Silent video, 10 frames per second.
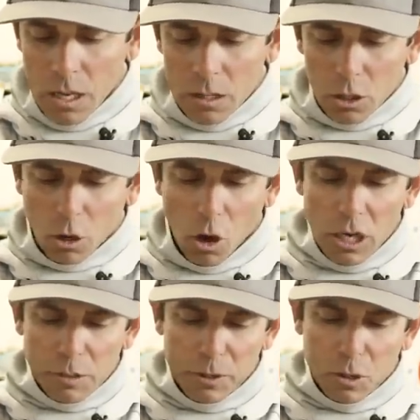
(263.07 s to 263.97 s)
It's a
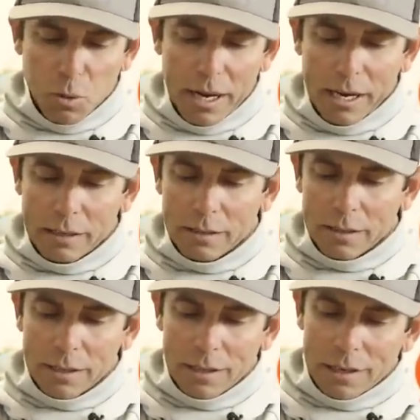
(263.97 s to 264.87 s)
cross between
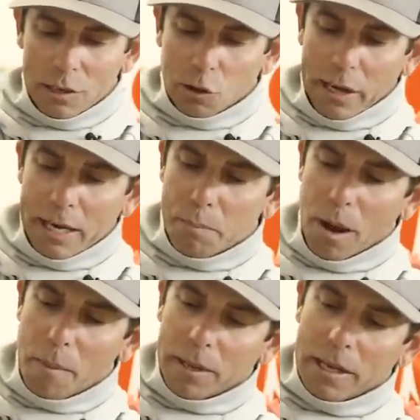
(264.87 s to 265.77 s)
green
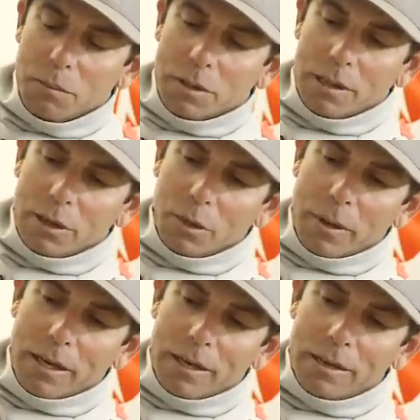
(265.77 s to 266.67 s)
pumpkin with a little
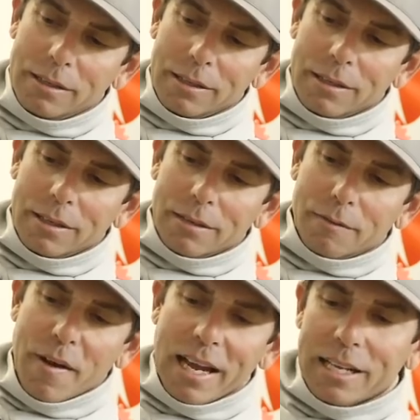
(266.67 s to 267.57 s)
bit of
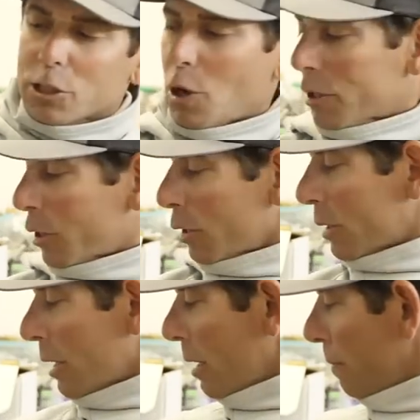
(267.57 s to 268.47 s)
faded
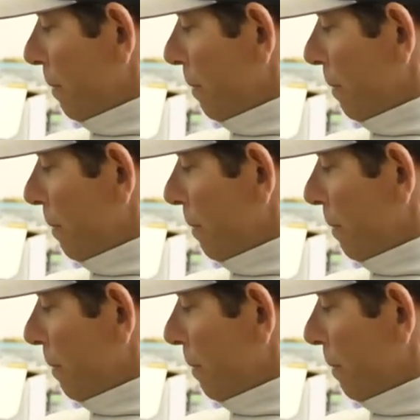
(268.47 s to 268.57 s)
chartreuse in it.